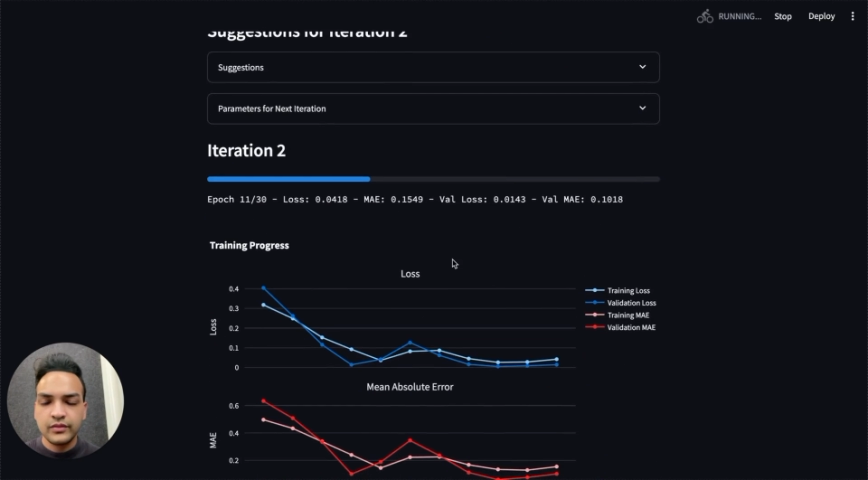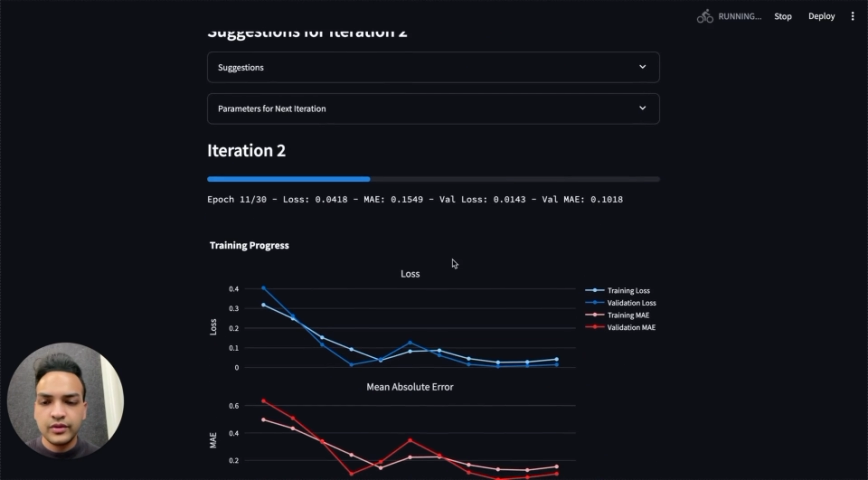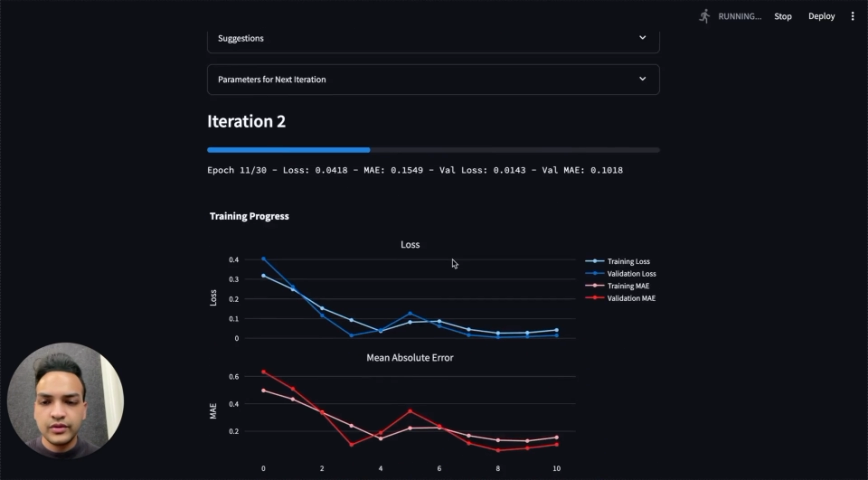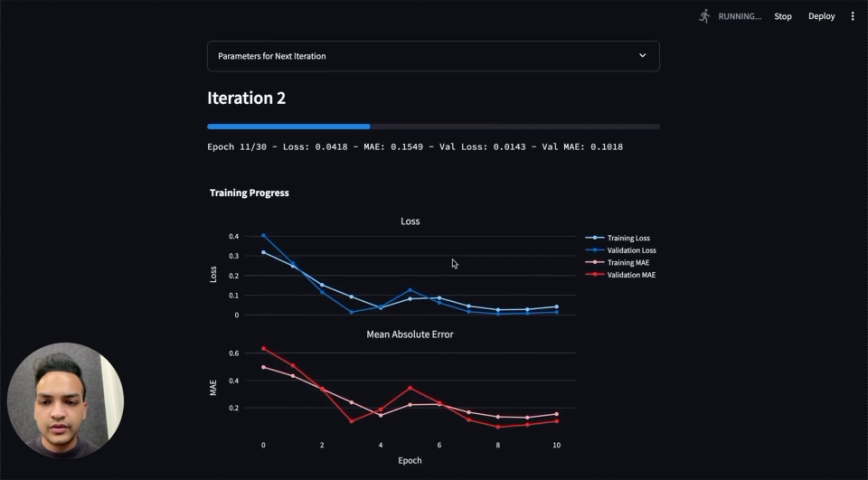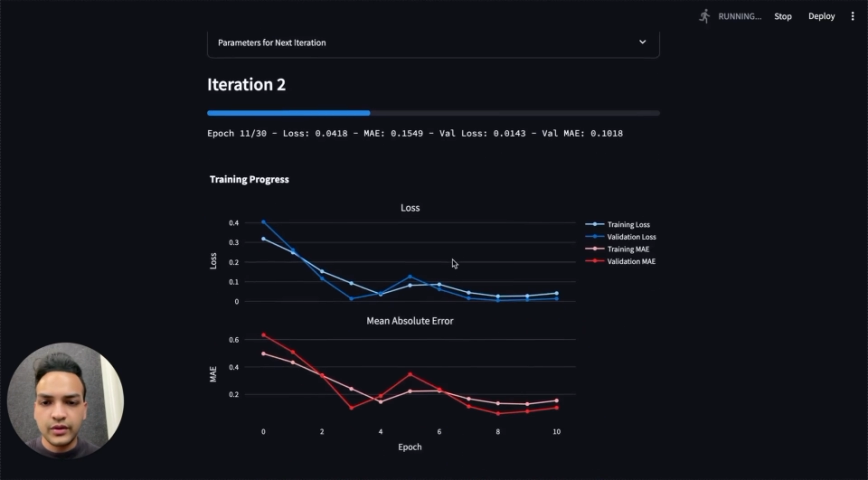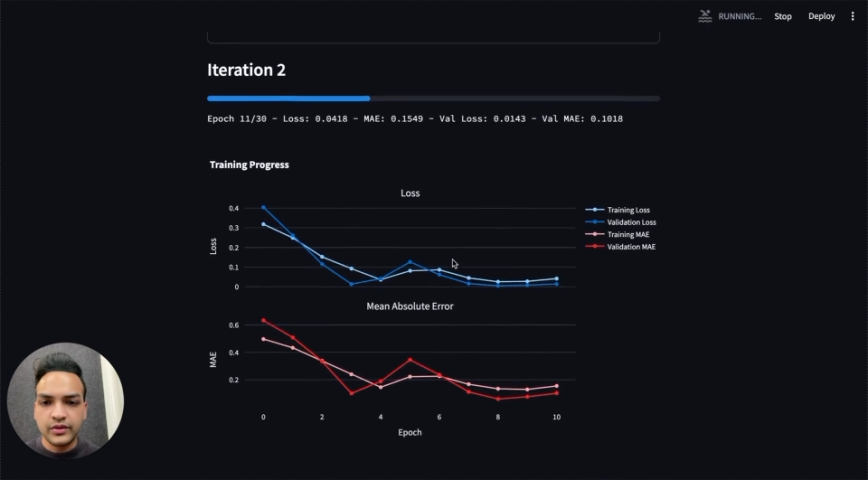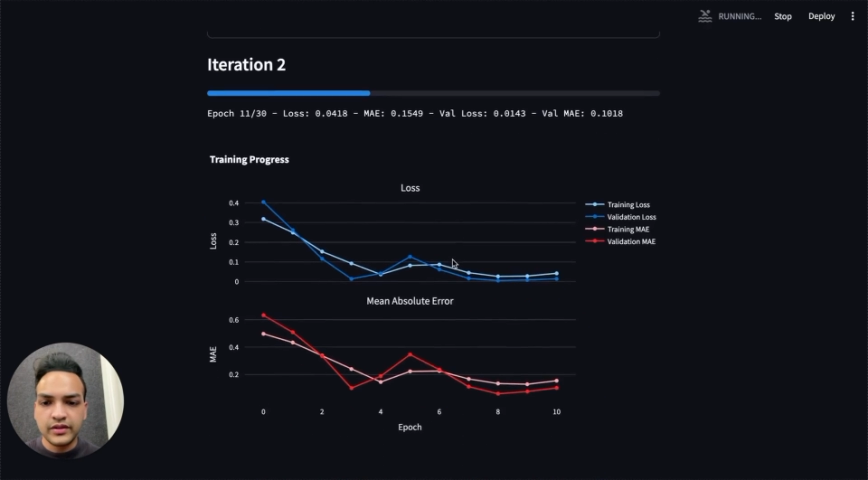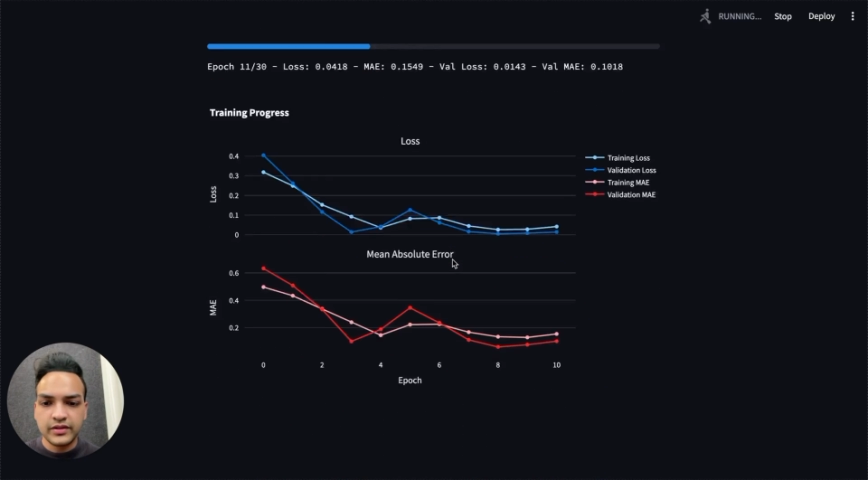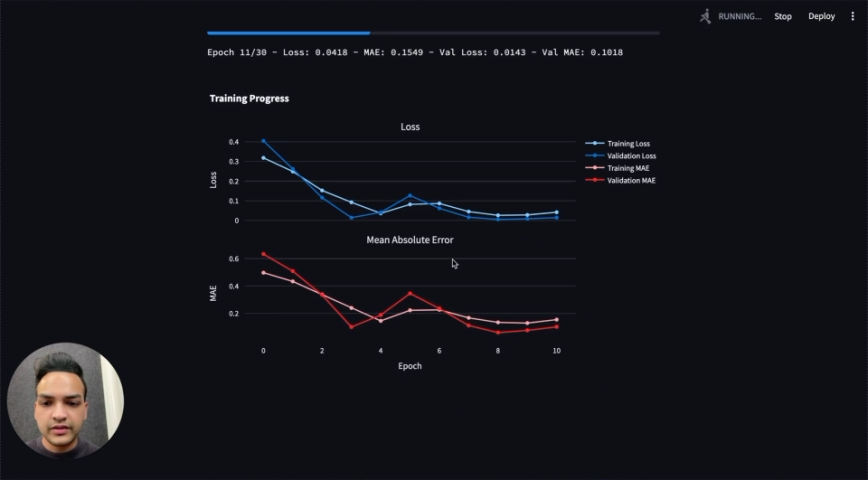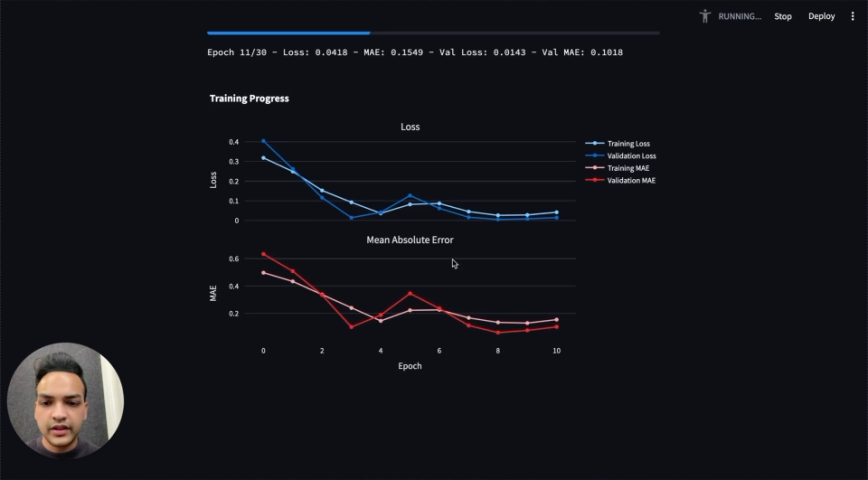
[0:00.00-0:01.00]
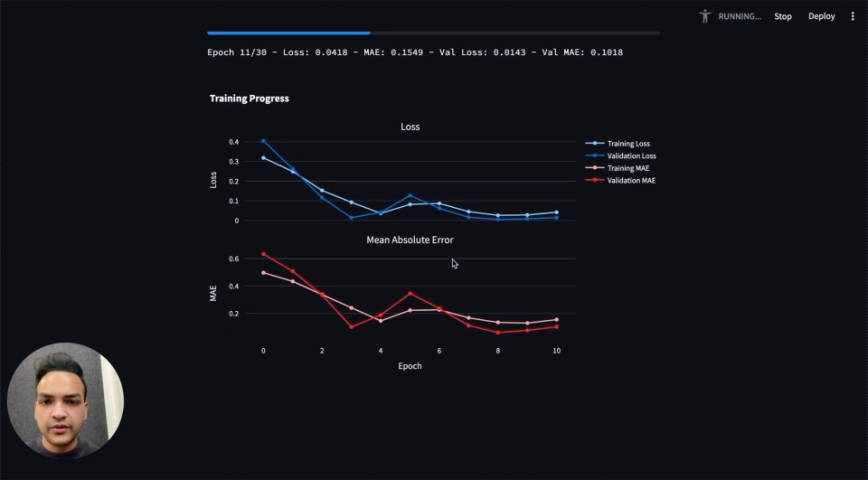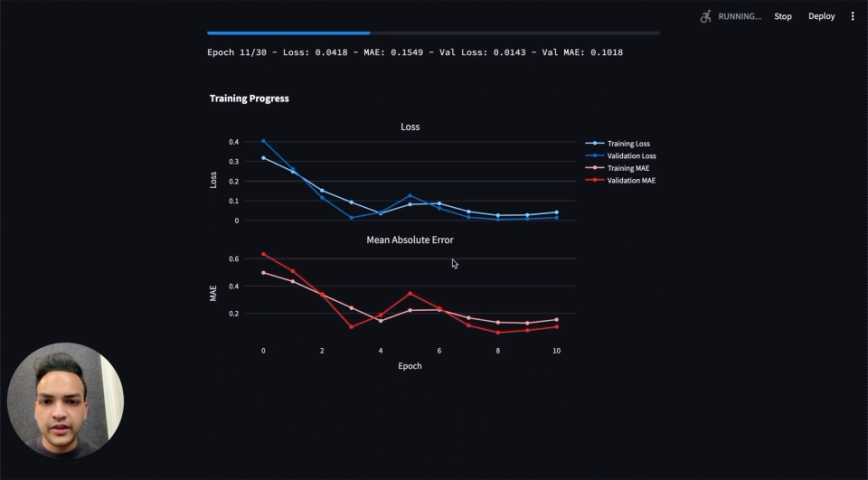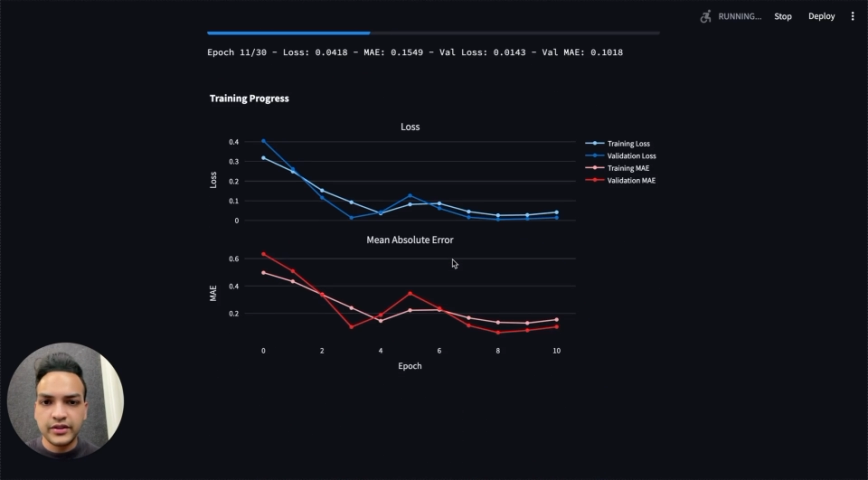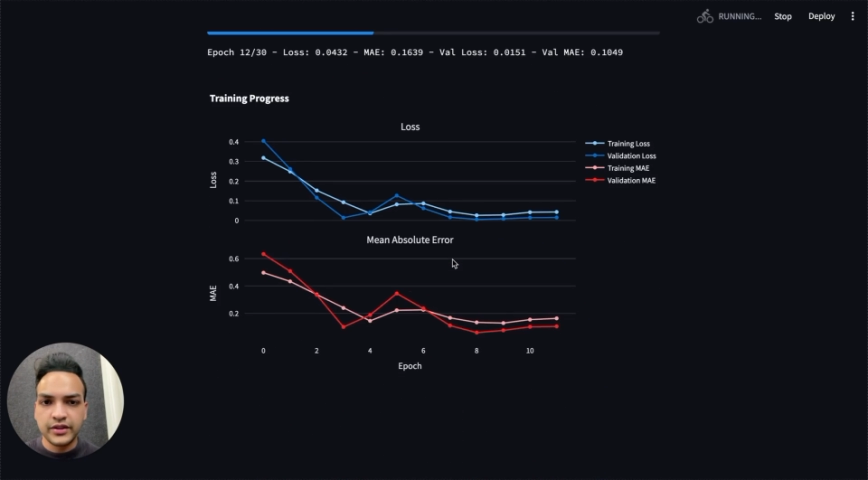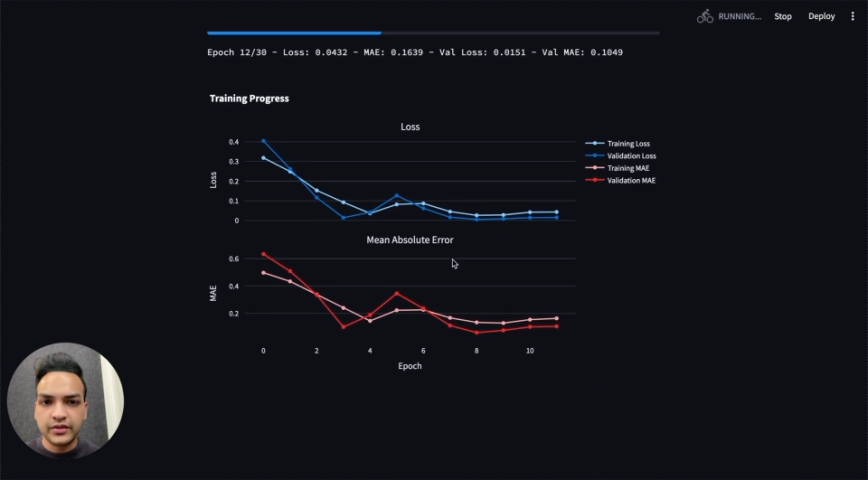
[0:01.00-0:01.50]
So this is
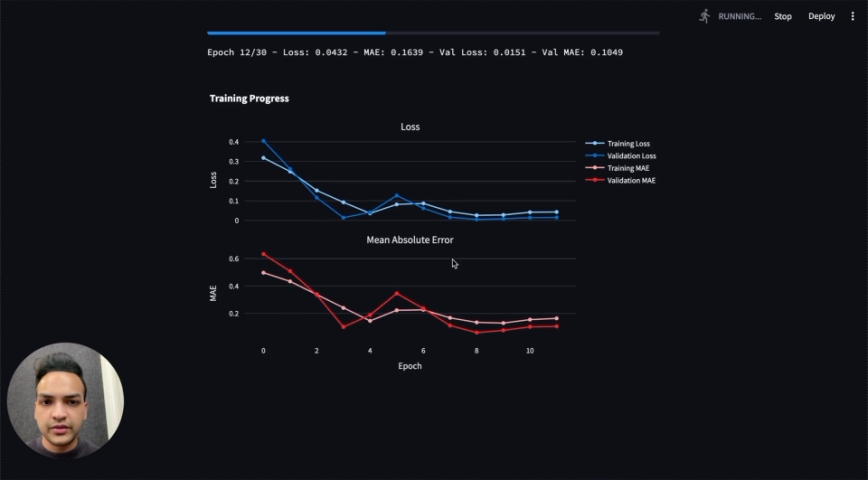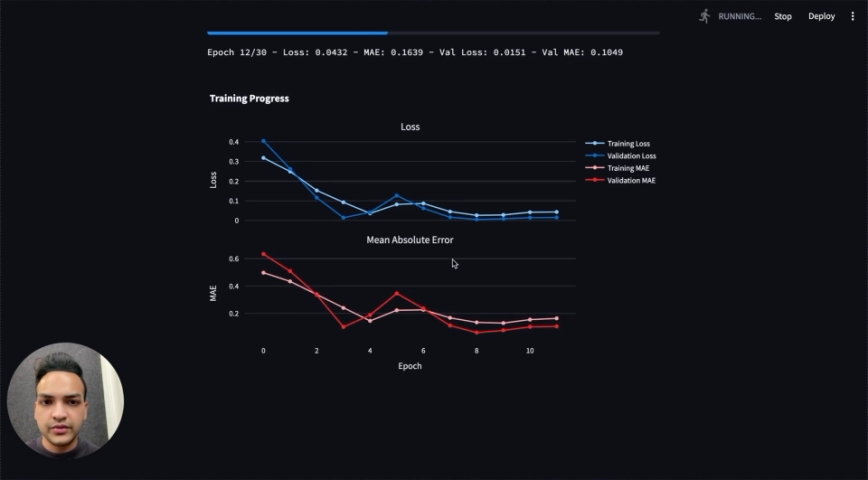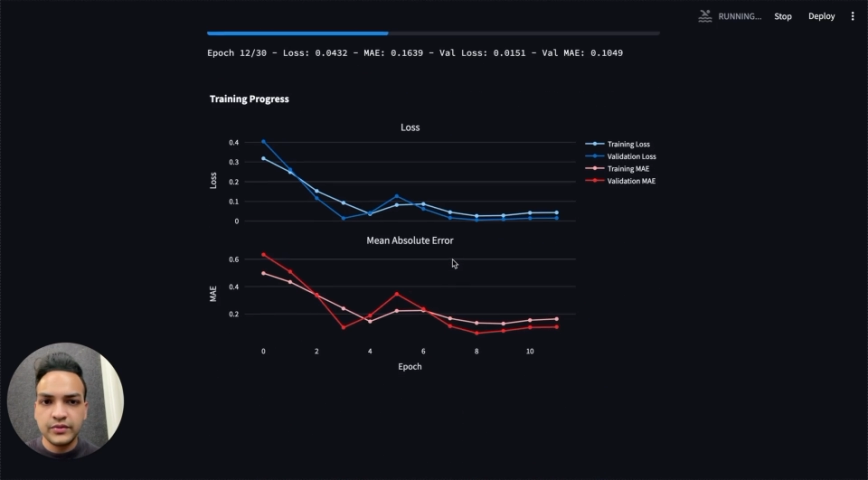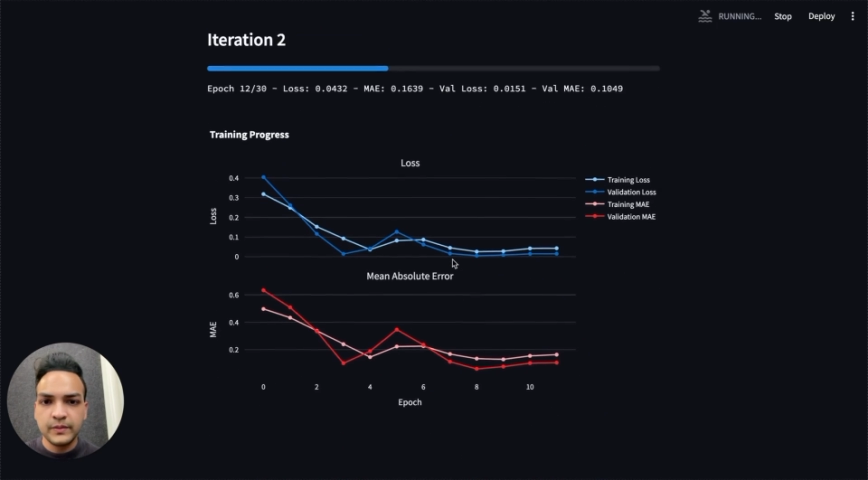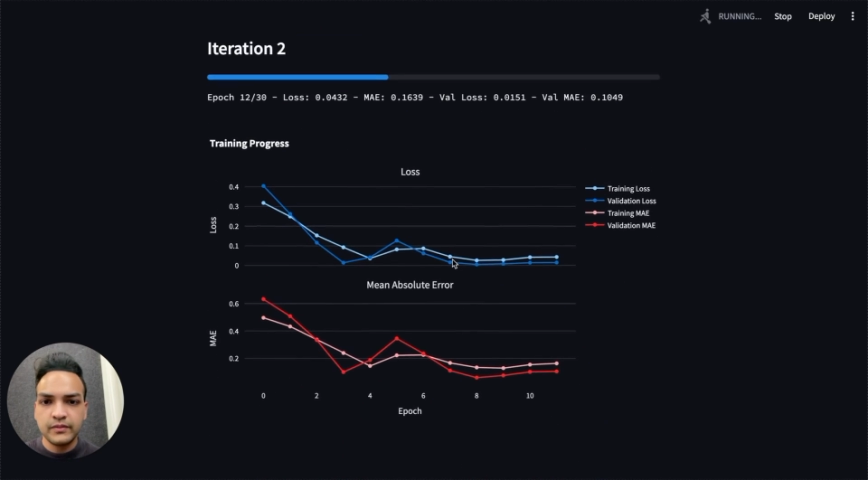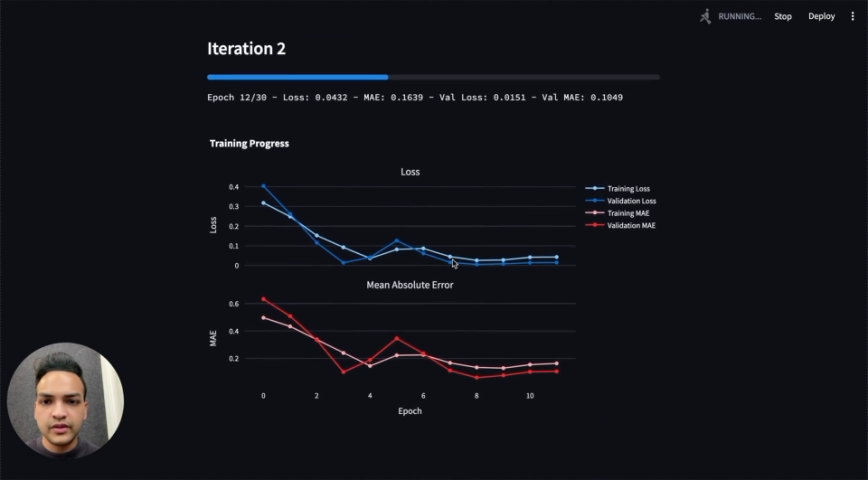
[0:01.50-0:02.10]
iteration 2,